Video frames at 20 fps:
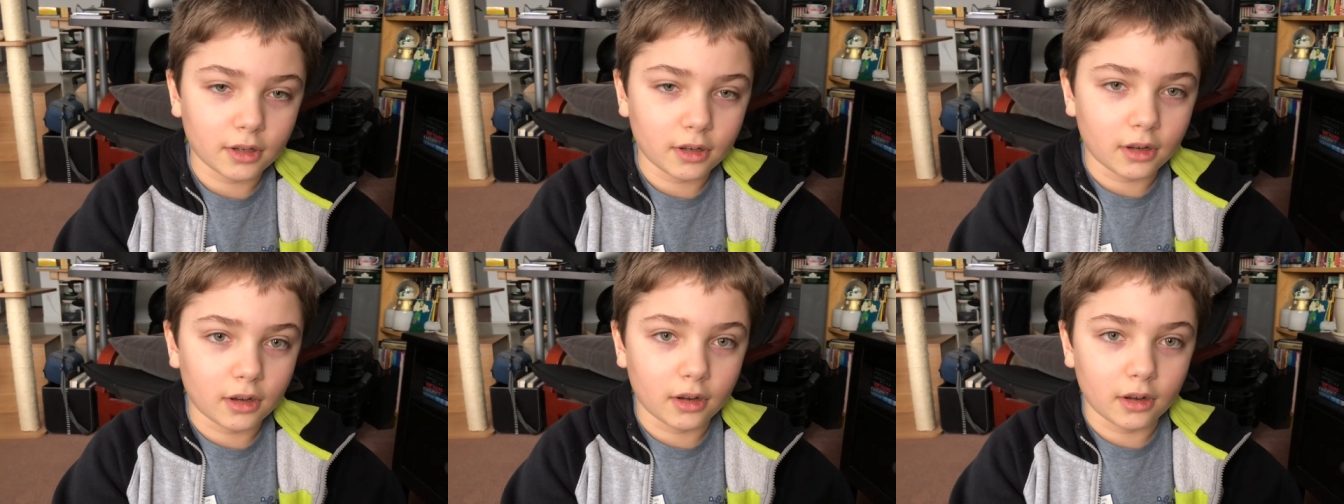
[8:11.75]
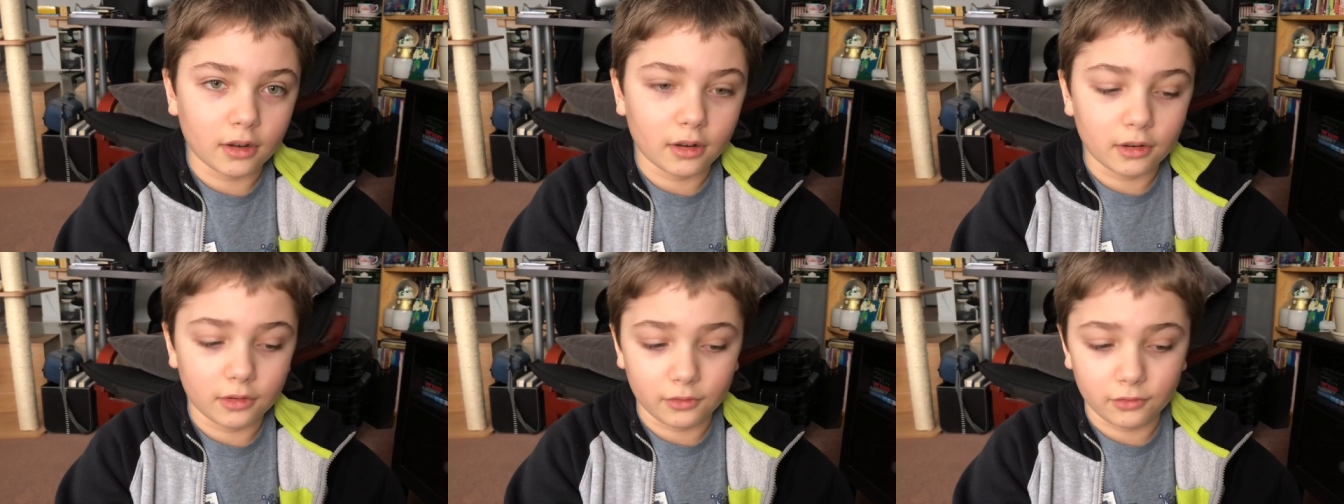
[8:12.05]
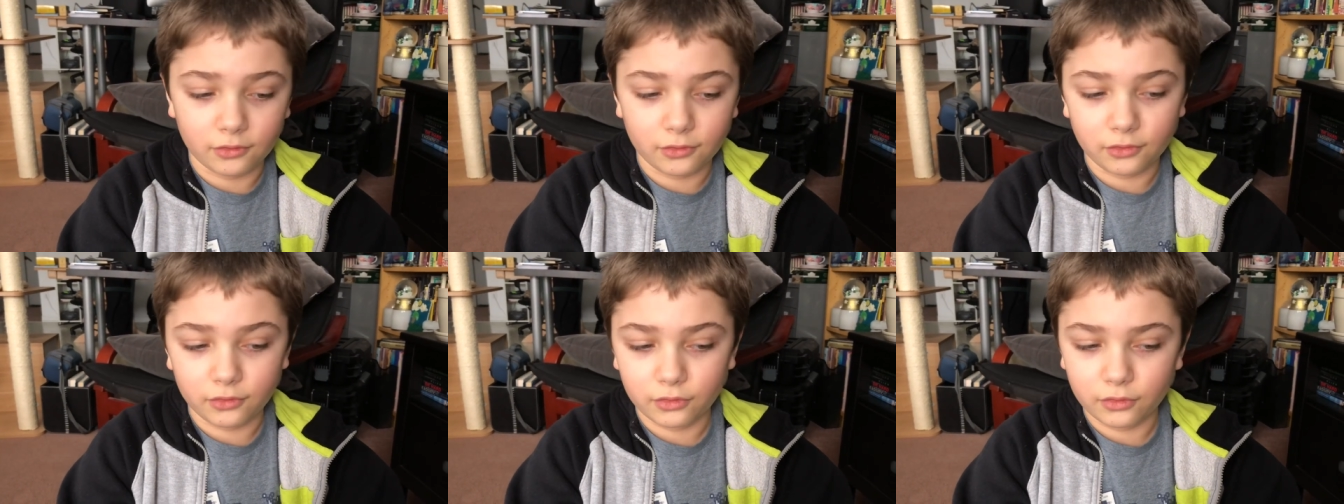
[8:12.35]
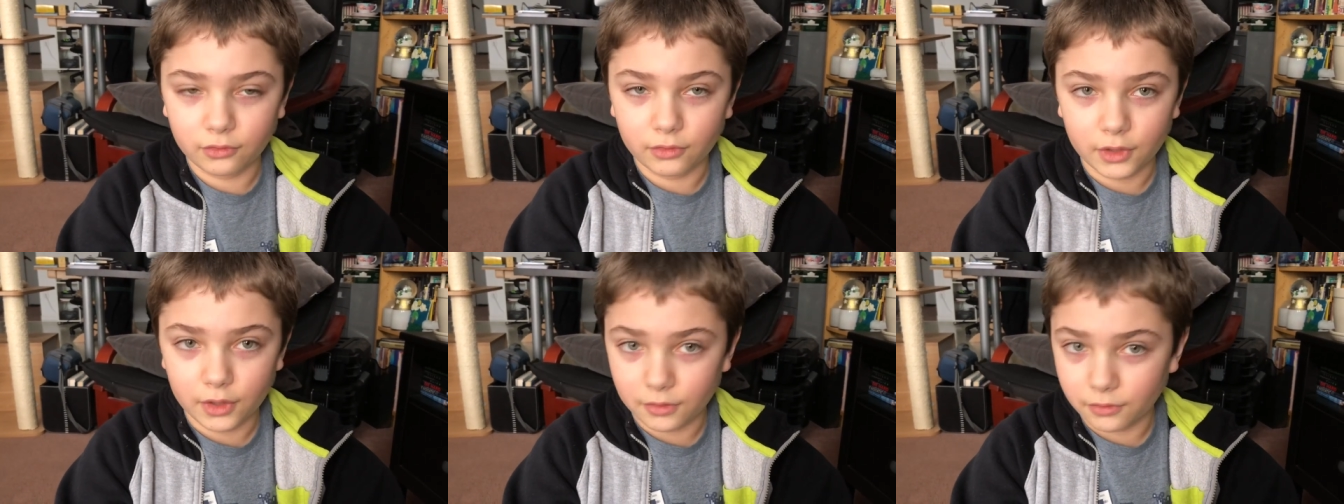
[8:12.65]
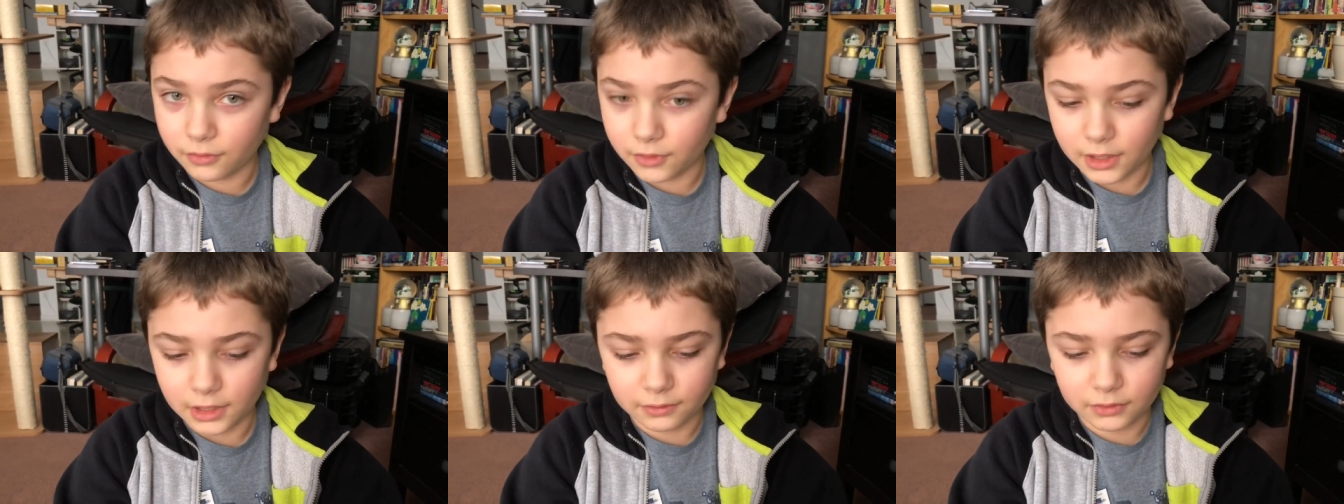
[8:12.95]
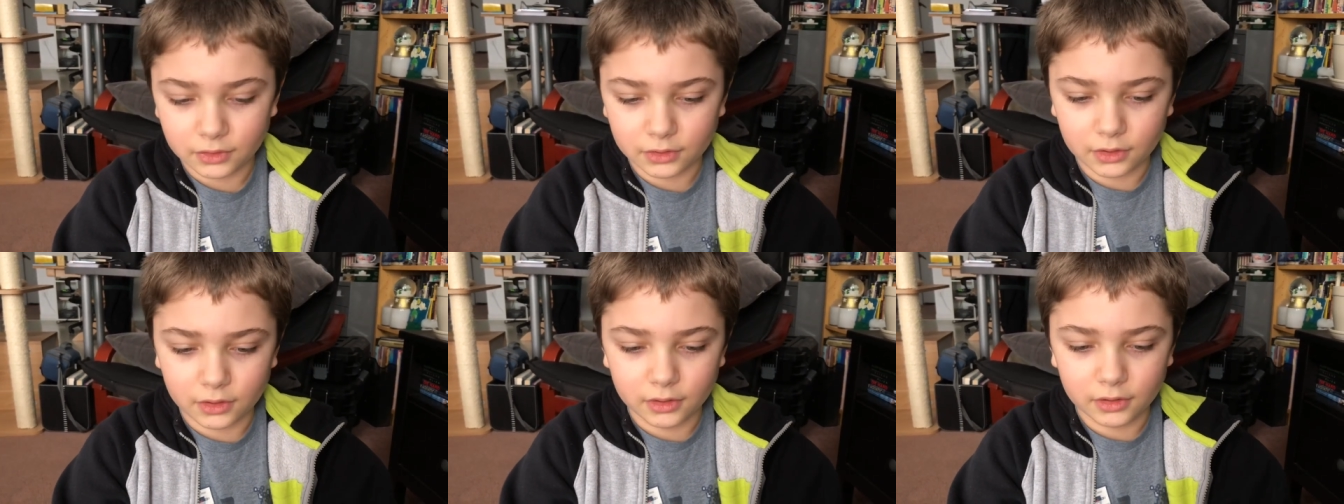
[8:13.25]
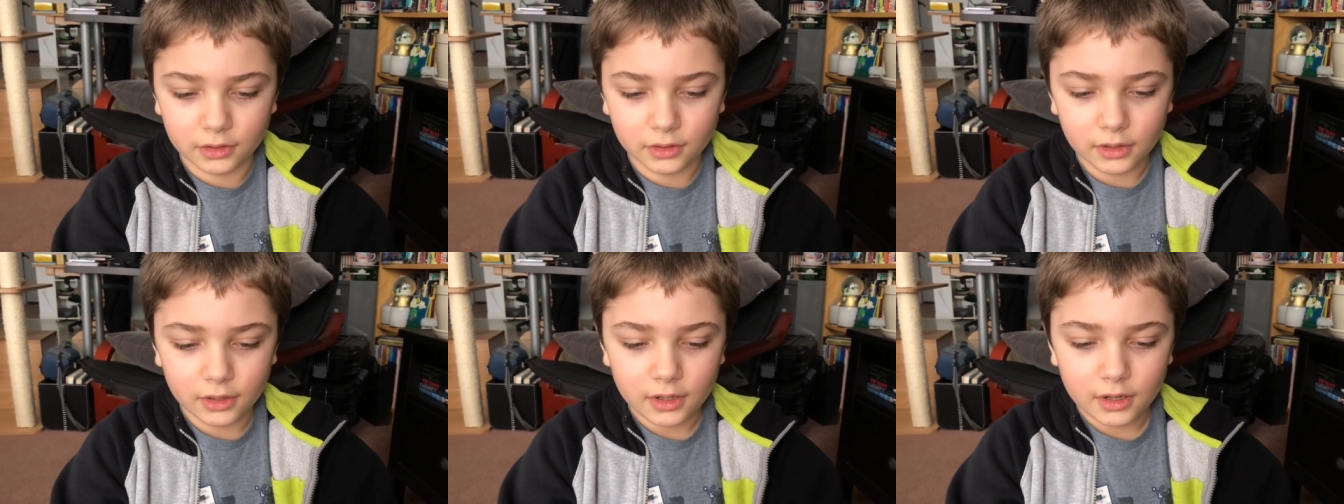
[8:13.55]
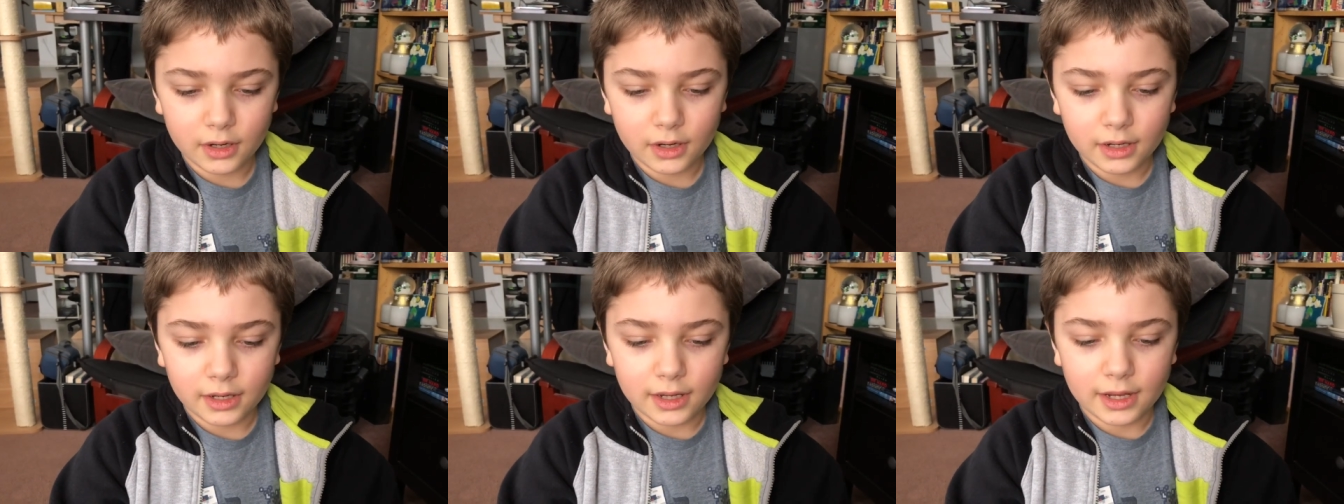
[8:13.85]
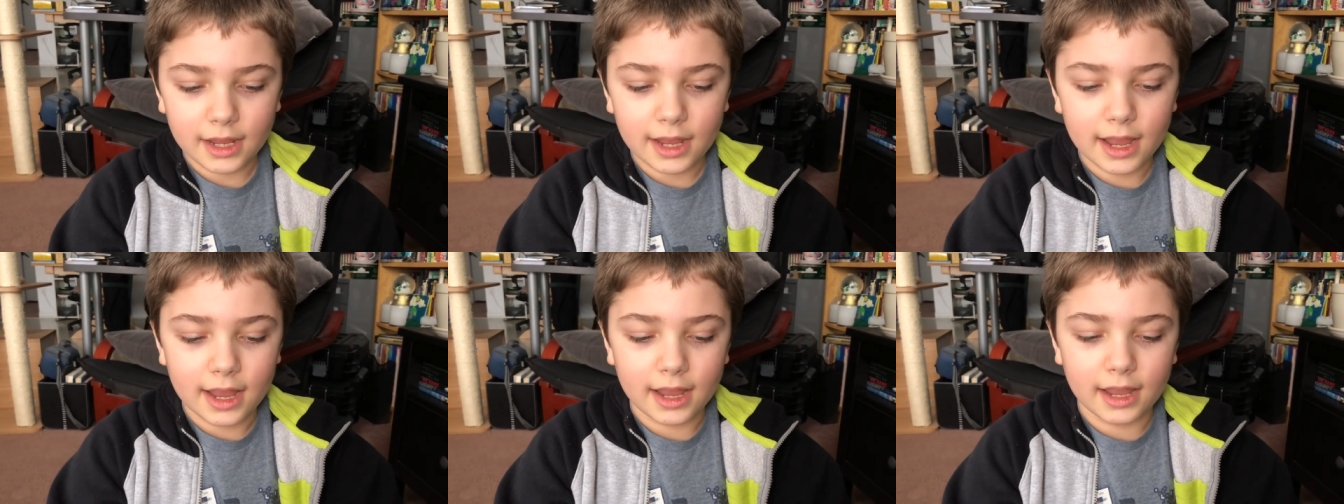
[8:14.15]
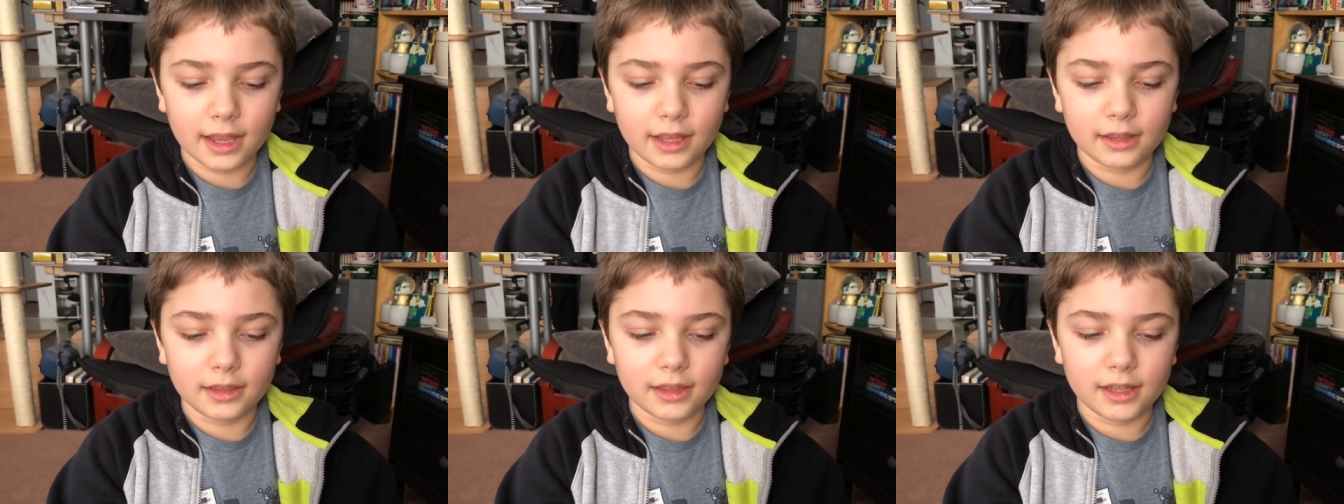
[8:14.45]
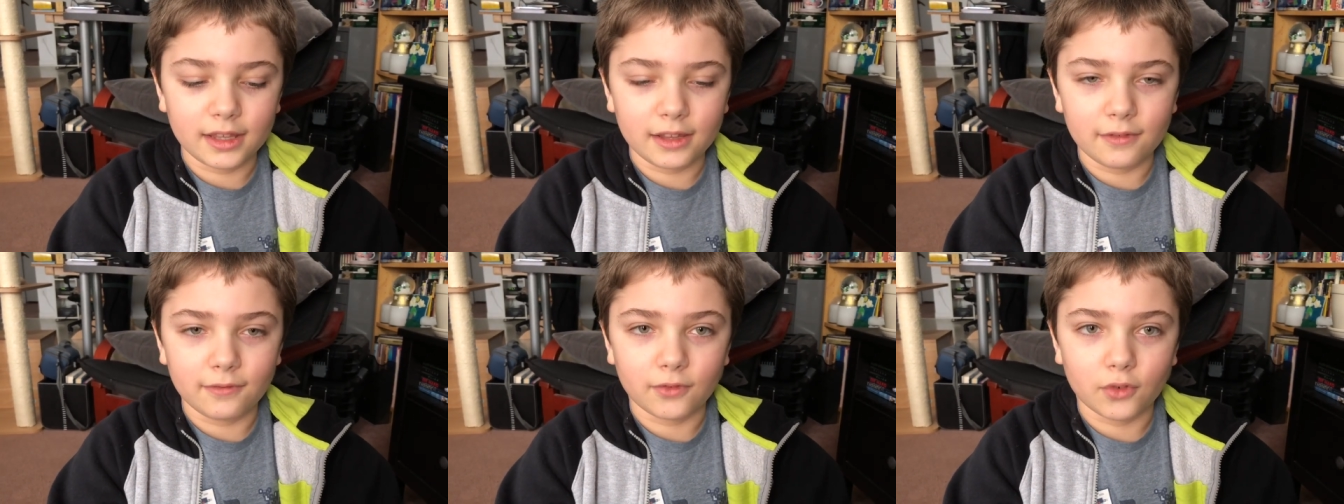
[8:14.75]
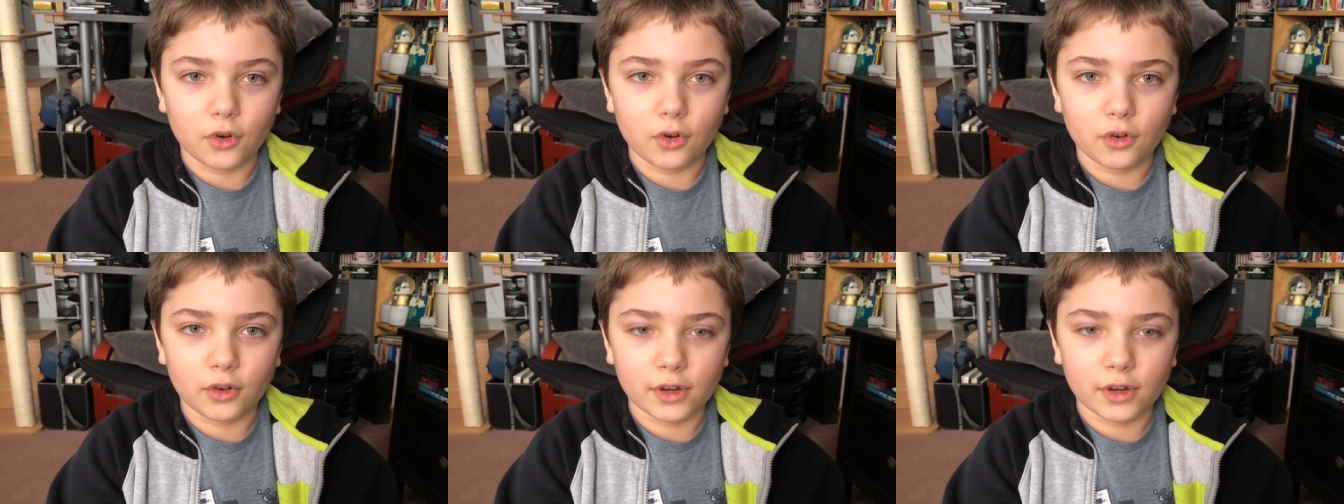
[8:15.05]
of 5-star, and the Valk